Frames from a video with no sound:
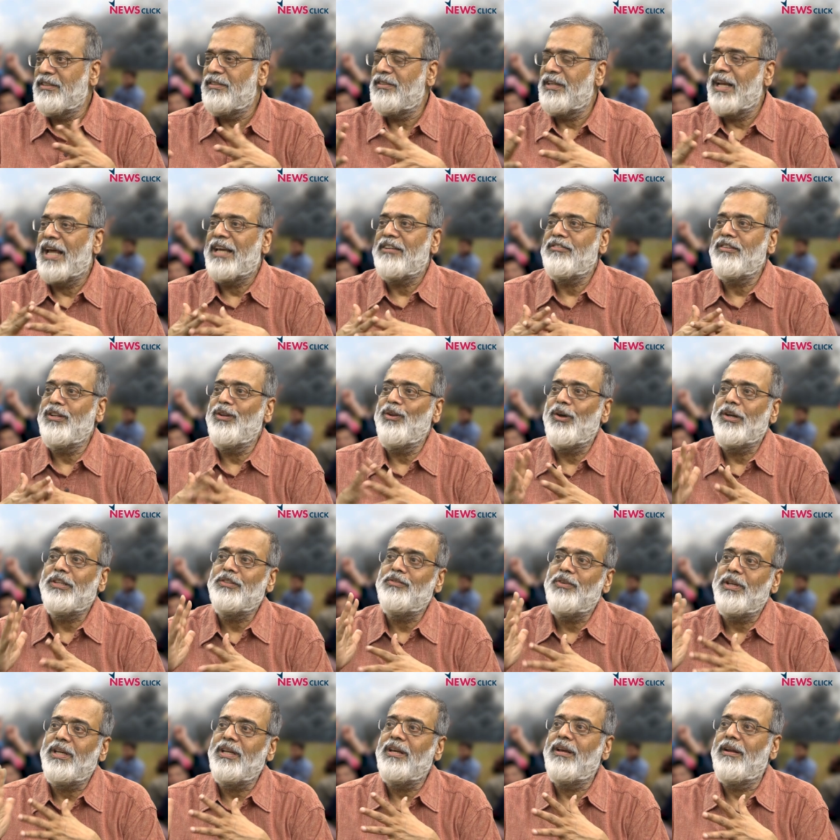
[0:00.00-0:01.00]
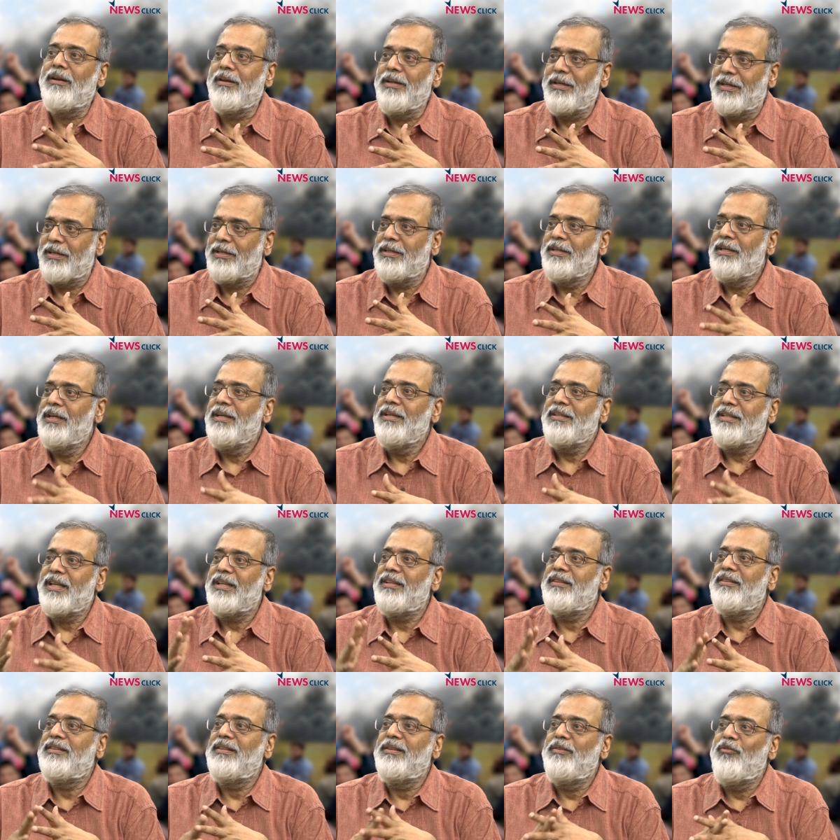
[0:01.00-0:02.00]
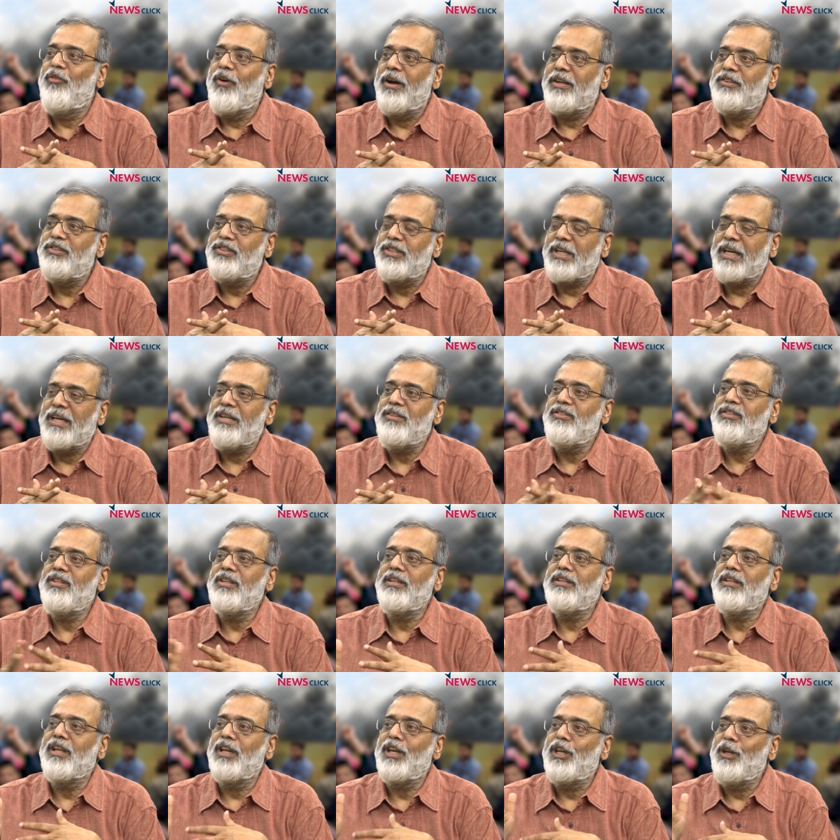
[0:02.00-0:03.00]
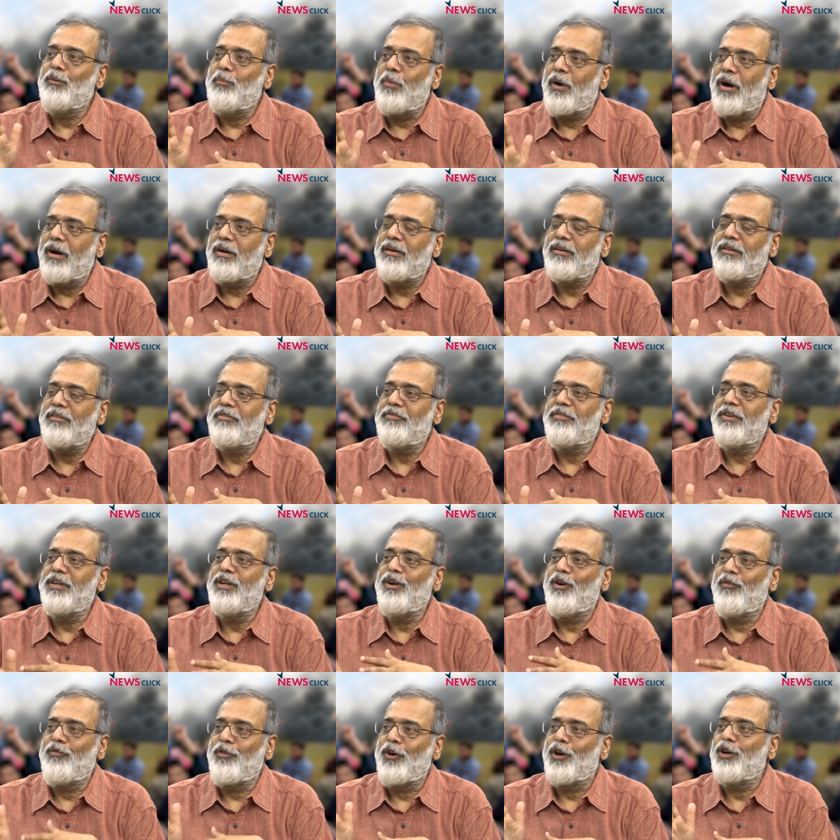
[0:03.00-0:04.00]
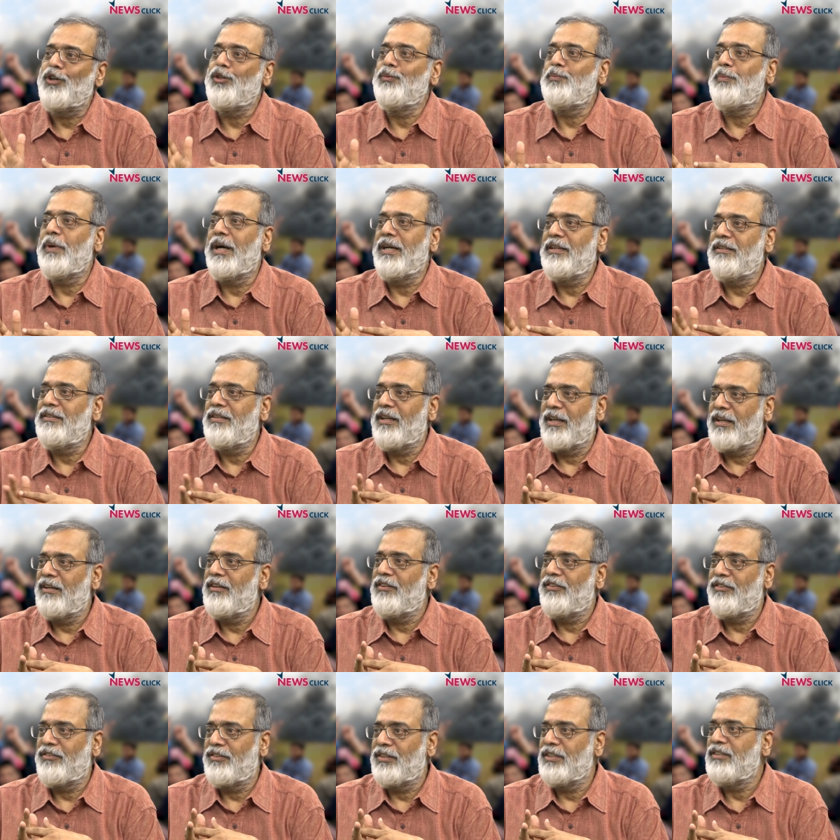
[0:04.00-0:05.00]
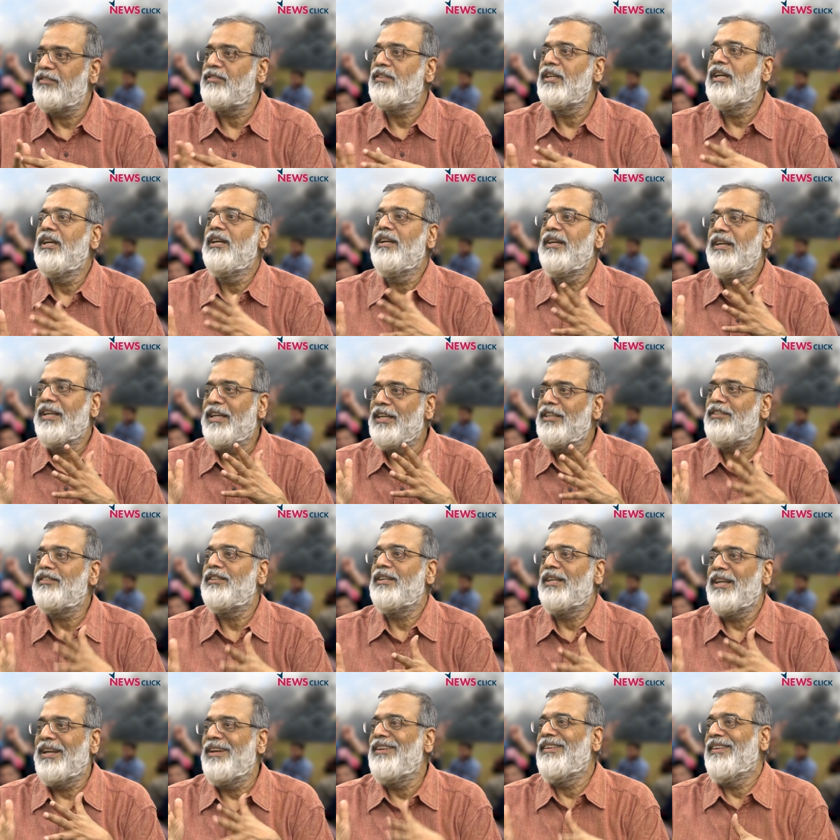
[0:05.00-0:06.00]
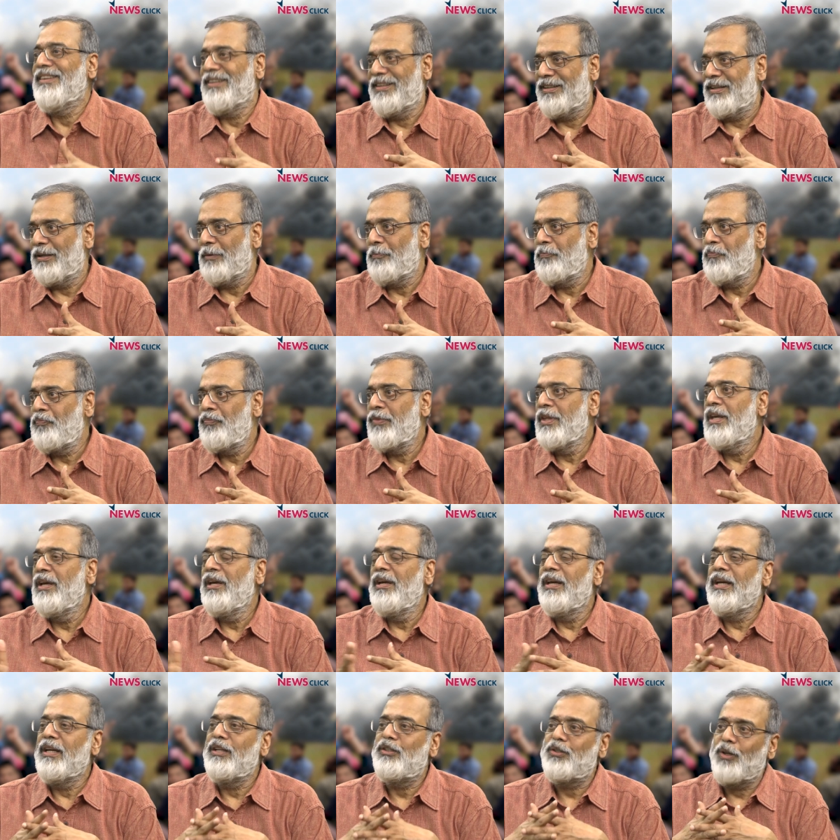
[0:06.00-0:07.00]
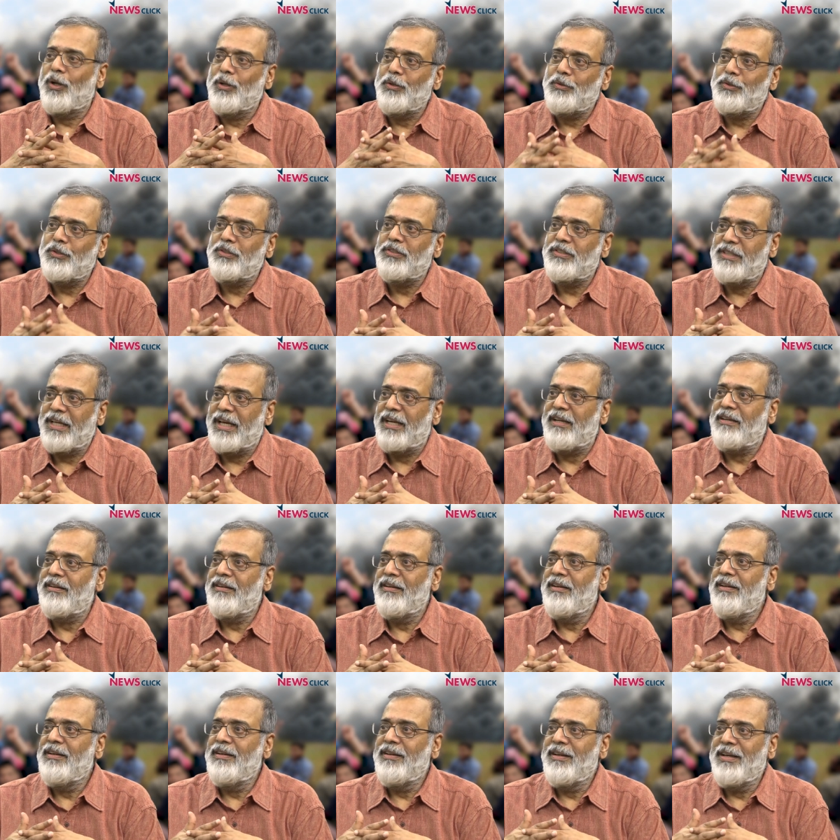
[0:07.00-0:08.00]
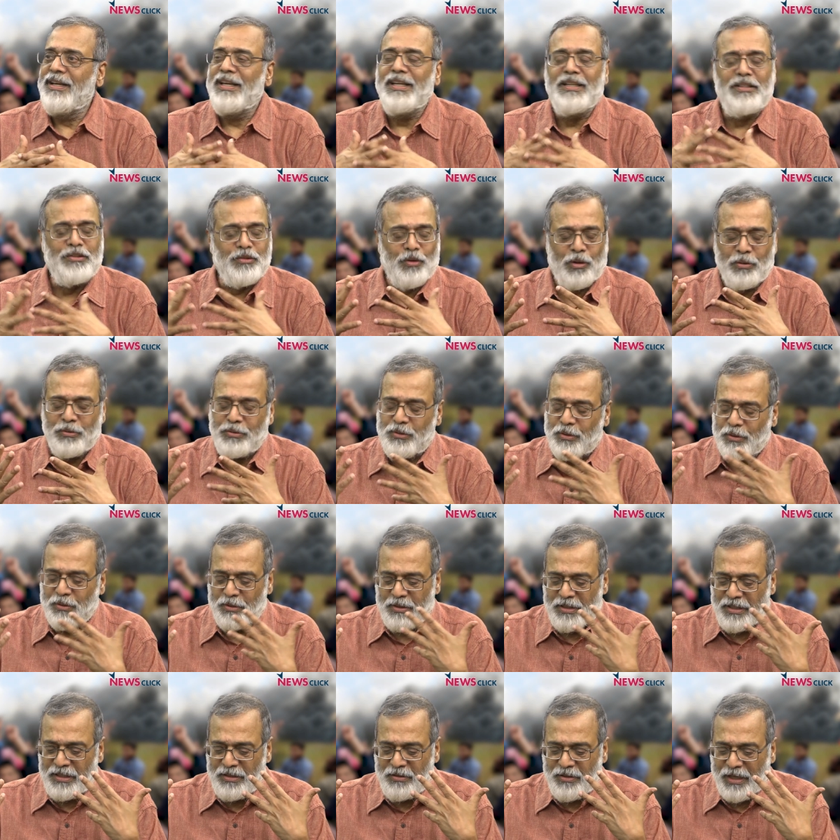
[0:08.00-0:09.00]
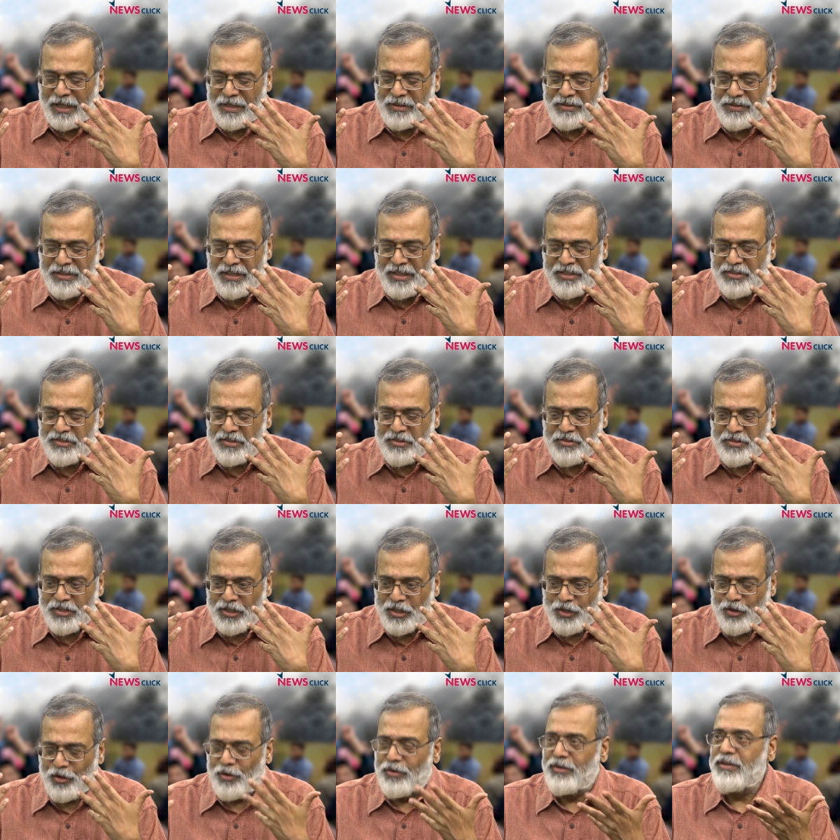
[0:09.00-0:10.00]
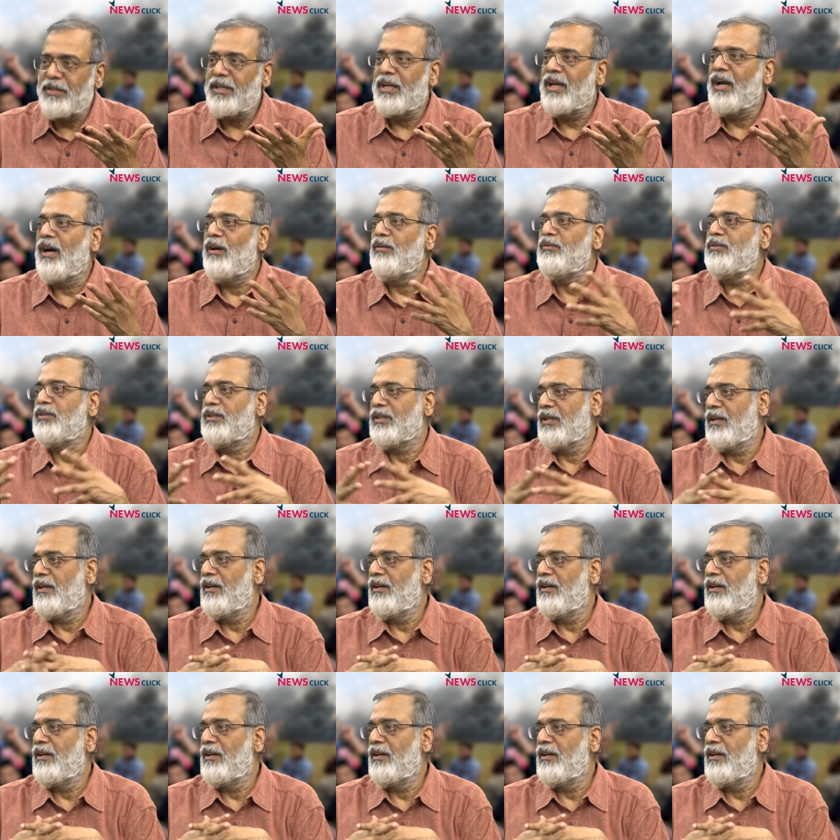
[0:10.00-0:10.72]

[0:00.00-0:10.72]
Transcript: International law is very clear that by changing the demography of occupied territories is illegal. It's also said, it's also United Nations Security Council